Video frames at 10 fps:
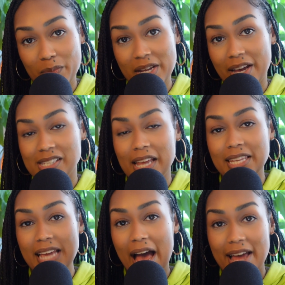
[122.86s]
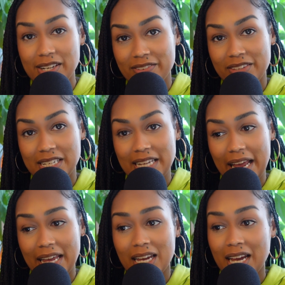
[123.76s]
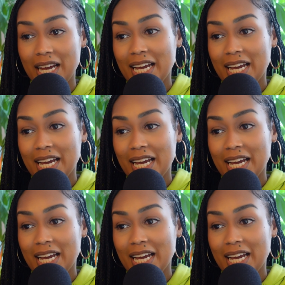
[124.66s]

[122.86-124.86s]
because at the end of the day,